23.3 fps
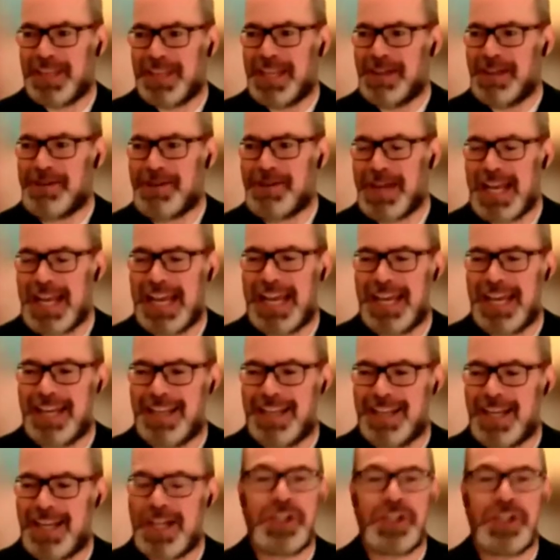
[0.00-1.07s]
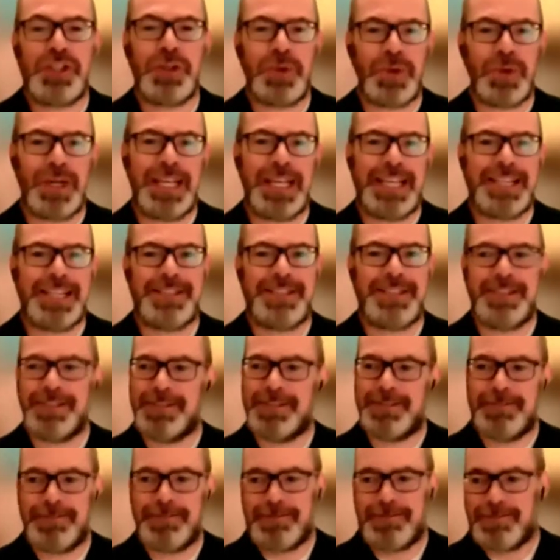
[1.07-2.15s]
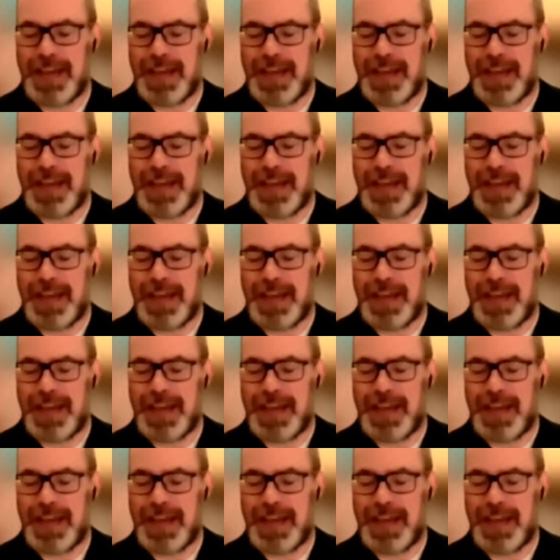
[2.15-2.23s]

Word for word: you know, a short list of